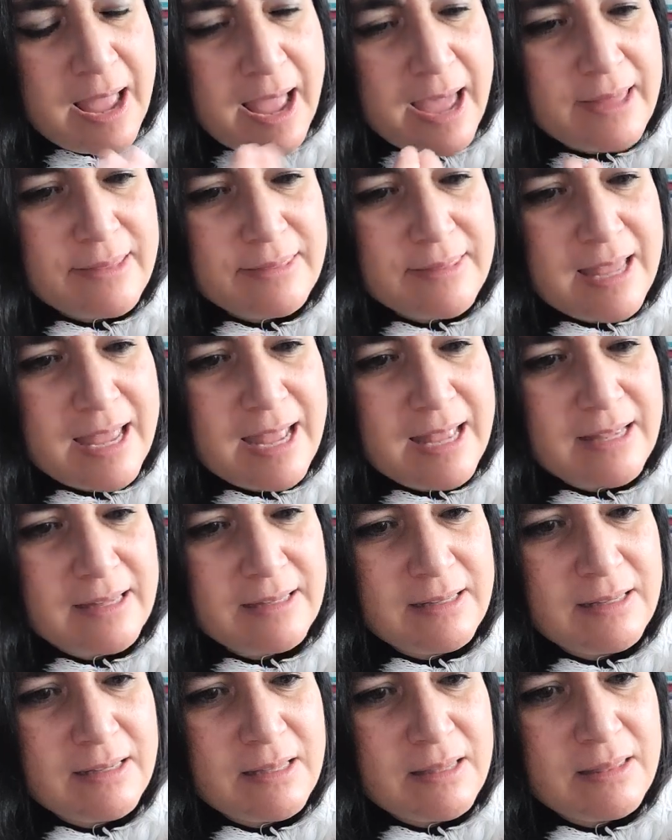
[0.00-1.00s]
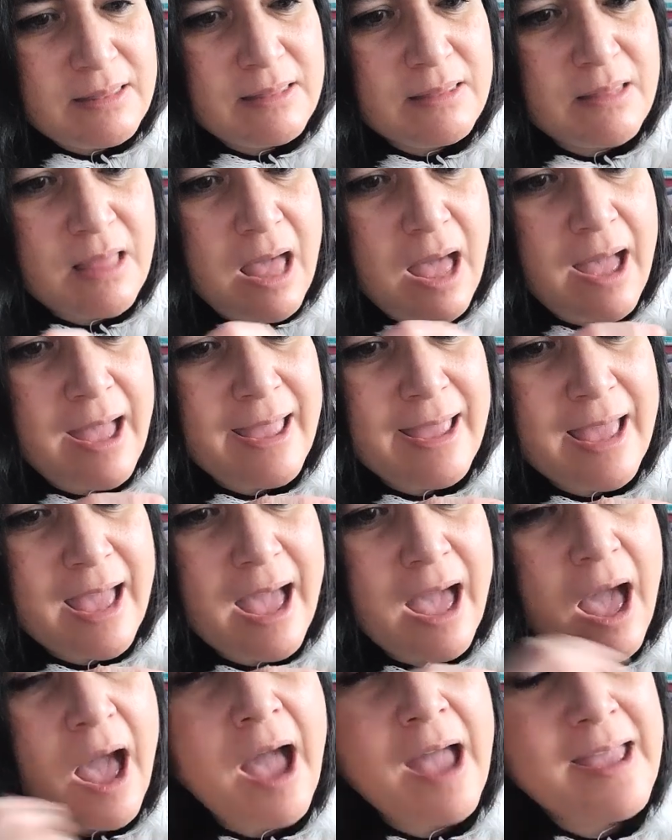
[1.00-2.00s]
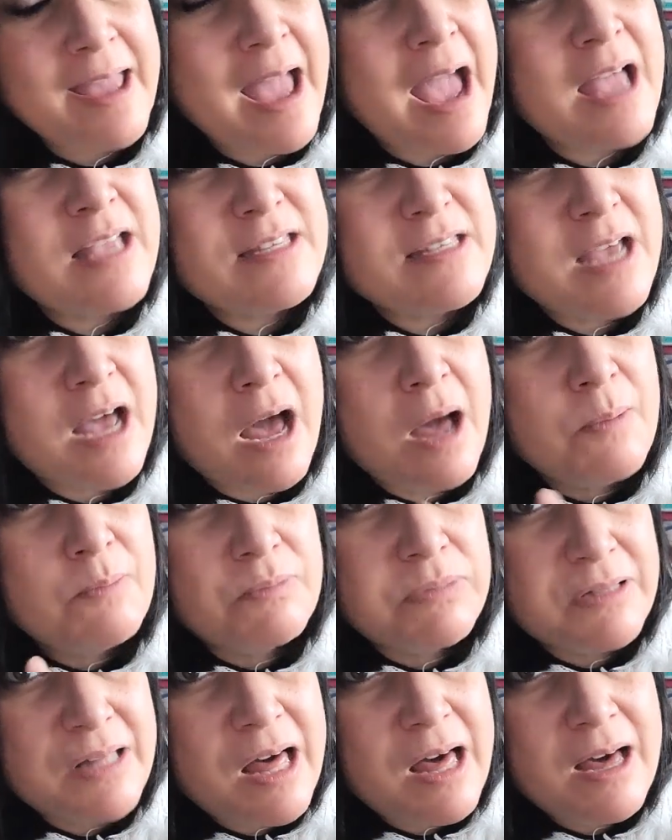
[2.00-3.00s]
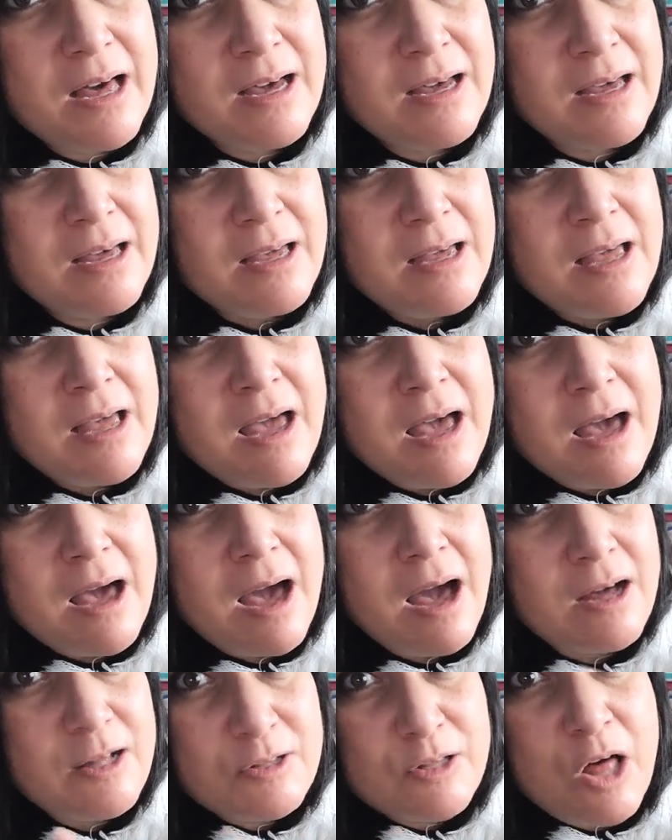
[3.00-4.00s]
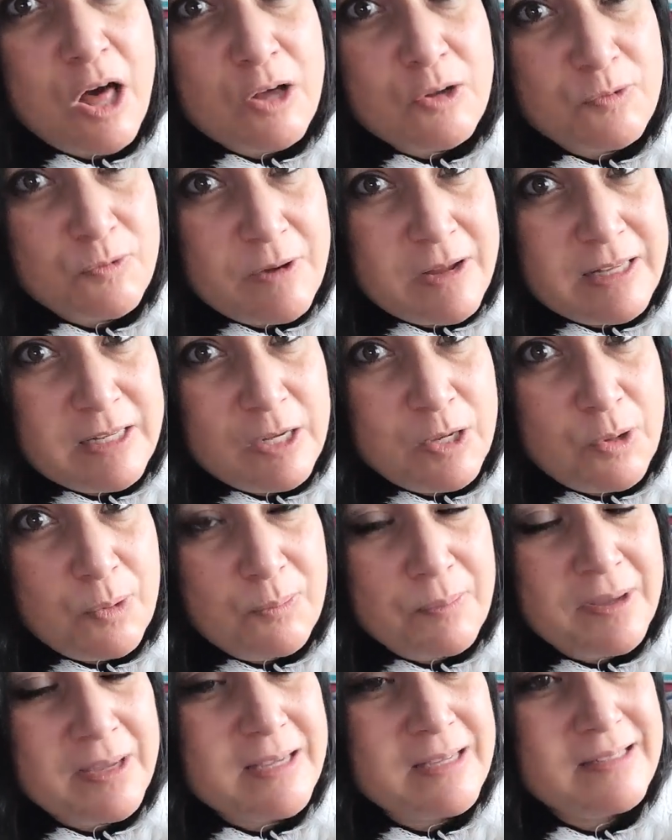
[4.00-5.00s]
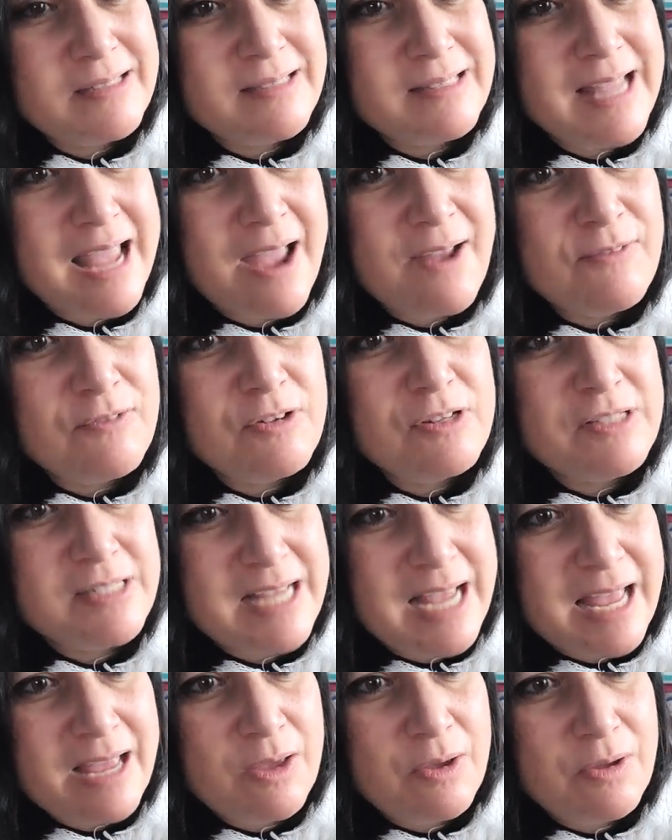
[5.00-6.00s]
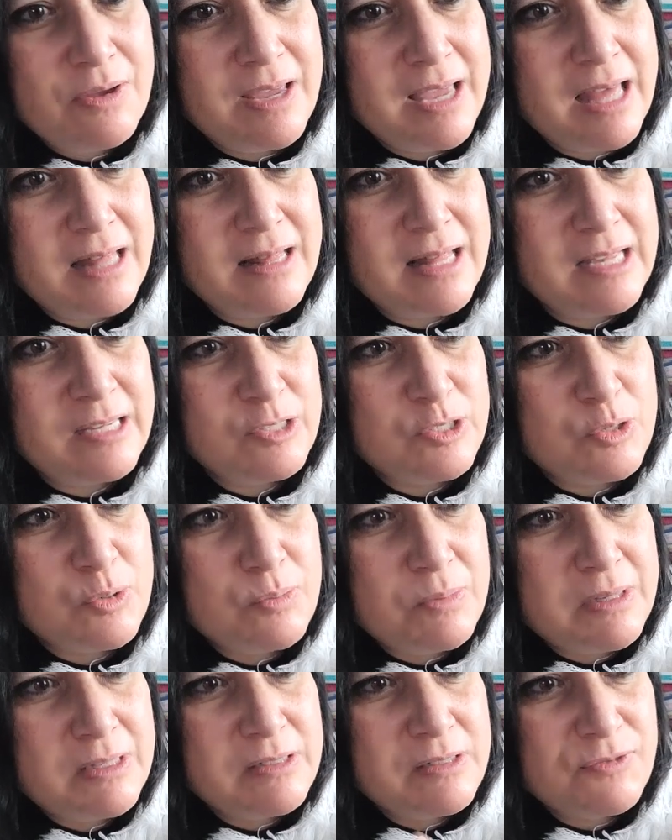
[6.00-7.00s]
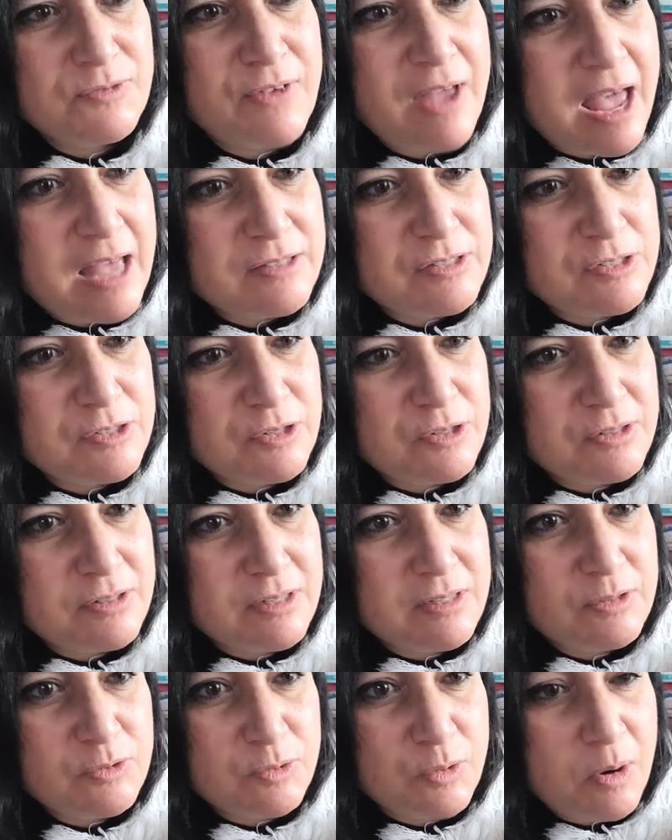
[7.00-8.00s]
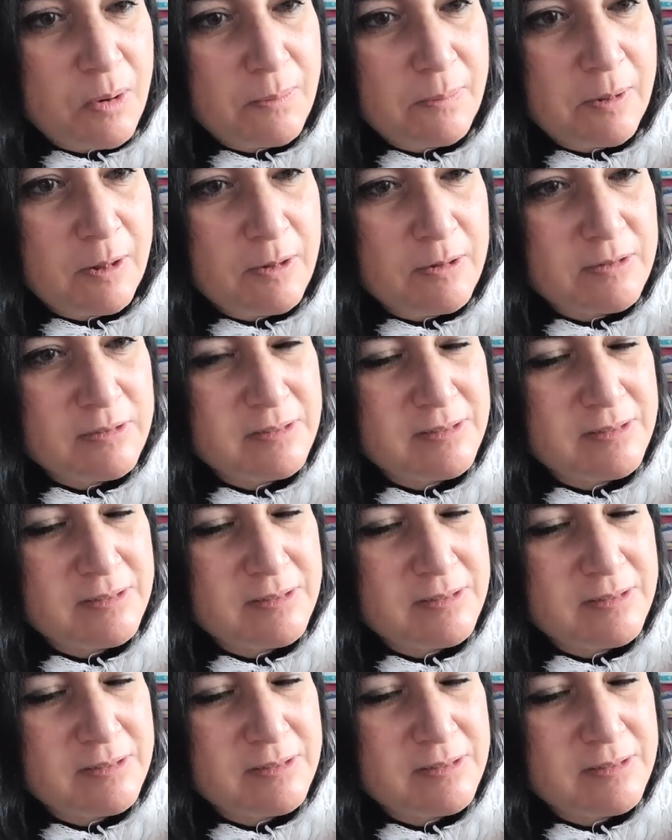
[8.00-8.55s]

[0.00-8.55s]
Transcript: And then I had to unplug a clock radio because every day it would get like 2 minutes faster than normal.